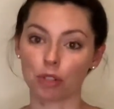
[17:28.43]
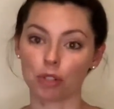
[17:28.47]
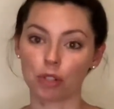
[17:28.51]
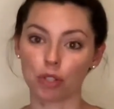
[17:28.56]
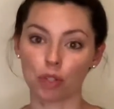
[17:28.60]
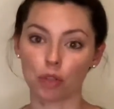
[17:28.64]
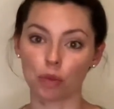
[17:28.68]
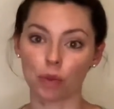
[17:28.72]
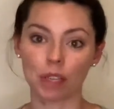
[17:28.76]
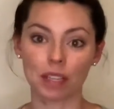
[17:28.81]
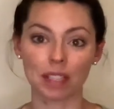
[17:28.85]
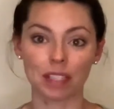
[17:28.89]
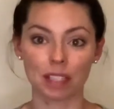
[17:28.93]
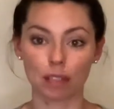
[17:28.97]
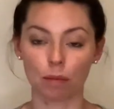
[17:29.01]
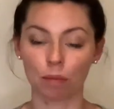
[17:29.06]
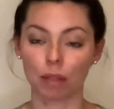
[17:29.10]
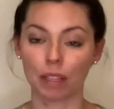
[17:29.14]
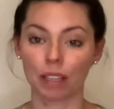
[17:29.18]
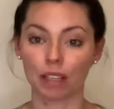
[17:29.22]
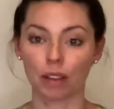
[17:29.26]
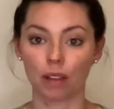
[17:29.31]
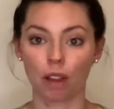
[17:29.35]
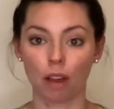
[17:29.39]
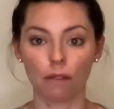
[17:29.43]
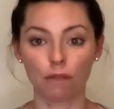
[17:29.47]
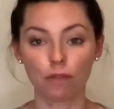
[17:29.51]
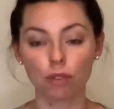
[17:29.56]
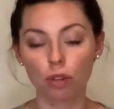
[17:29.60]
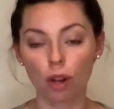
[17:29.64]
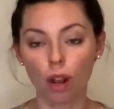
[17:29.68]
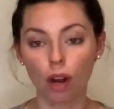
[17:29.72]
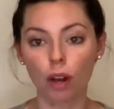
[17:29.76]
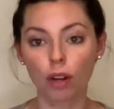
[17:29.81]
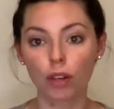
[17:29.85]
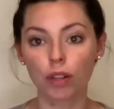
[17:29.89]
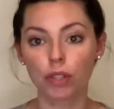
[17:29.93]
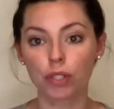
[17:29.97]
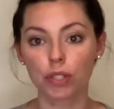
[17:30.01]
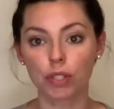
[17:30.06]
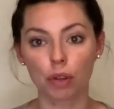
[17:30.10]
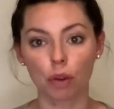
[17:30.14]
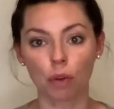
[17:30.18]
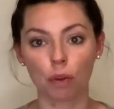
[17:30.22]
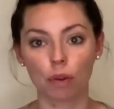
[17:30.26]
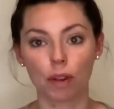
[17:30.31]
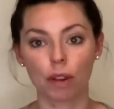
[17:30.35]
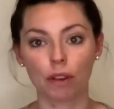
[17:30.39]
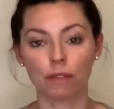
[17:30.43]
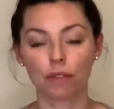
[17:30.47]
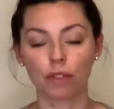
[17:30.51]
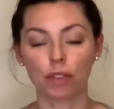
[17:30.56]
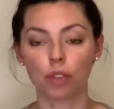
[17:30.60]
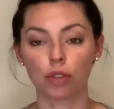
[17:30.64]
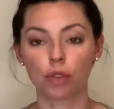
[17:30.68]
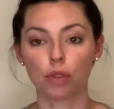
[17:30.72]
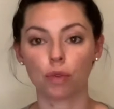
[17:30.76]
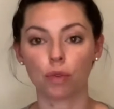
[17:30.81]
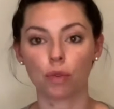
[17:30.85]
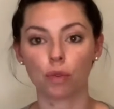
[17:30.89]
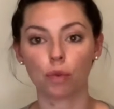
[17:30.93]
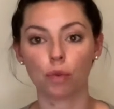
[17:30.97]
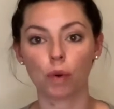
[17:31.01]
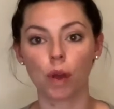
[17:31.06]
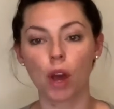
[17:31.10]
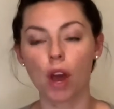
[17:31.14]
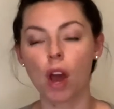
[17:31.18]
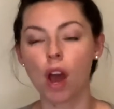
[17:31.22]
to a sibling love jar. So if you